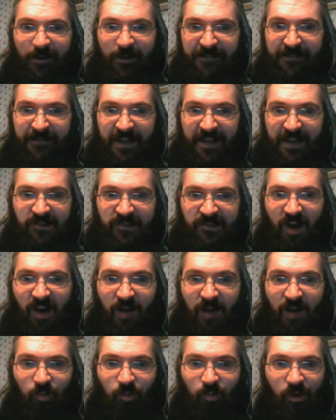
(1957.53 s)
that
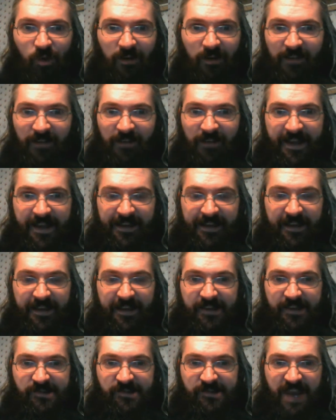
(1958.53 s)
job were like
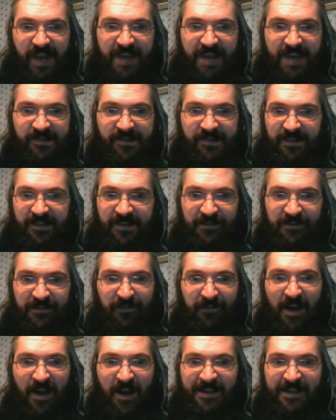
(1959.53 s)
changed and
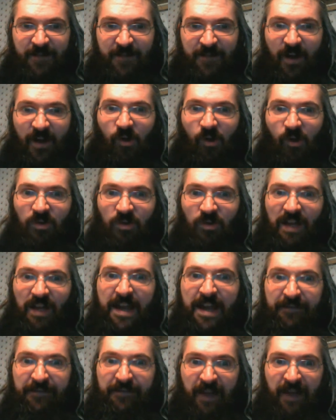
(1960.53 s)
defined my whole
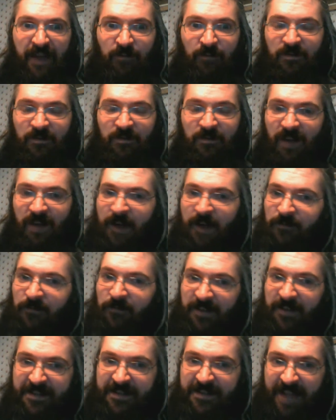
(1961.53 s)
life? I would
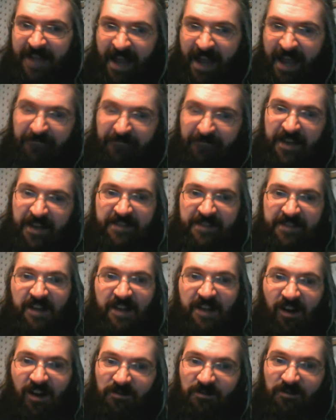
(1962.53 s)
like to have that
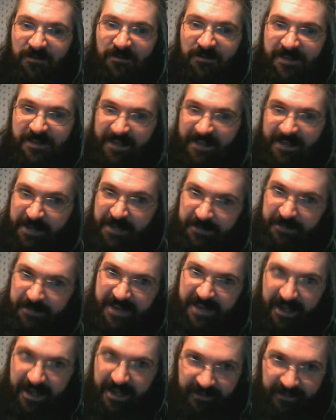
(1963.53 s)
dollar as a
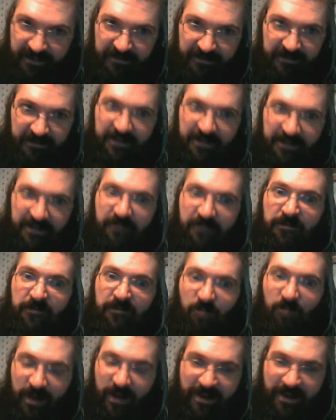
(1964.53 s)
keepsake,
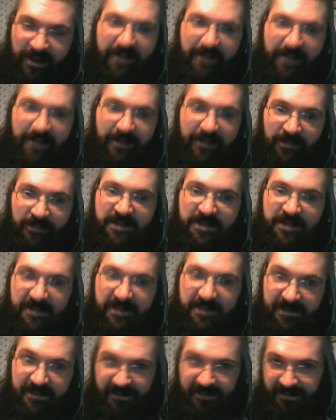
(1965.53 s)
from when I, you know, this
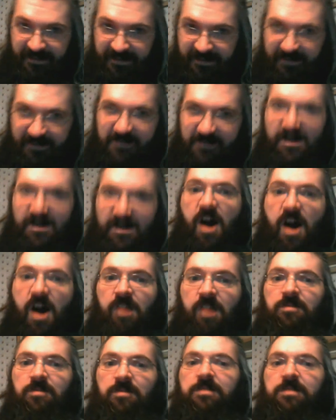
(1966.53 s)
is the
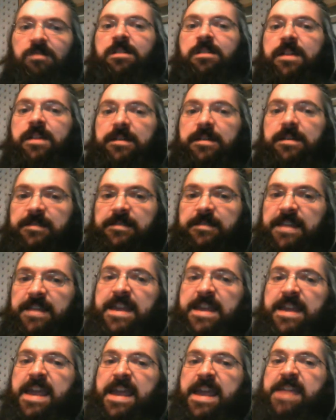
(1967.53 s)
dollar that
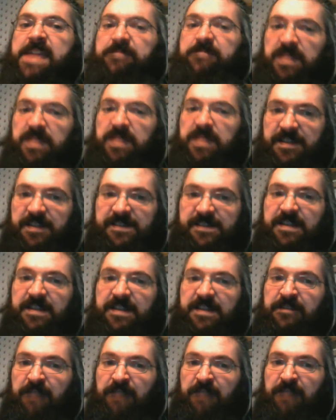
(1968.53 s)
they gave me to
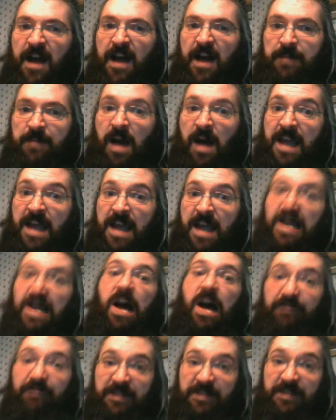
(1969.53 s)
signify my
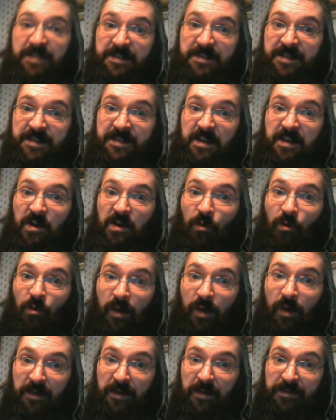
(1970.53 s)
covenant
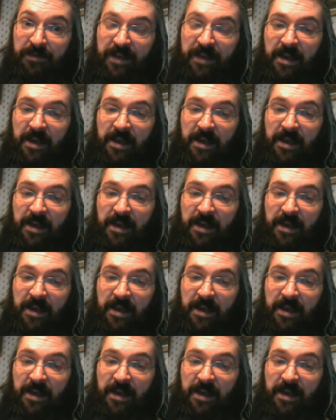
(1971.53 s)
with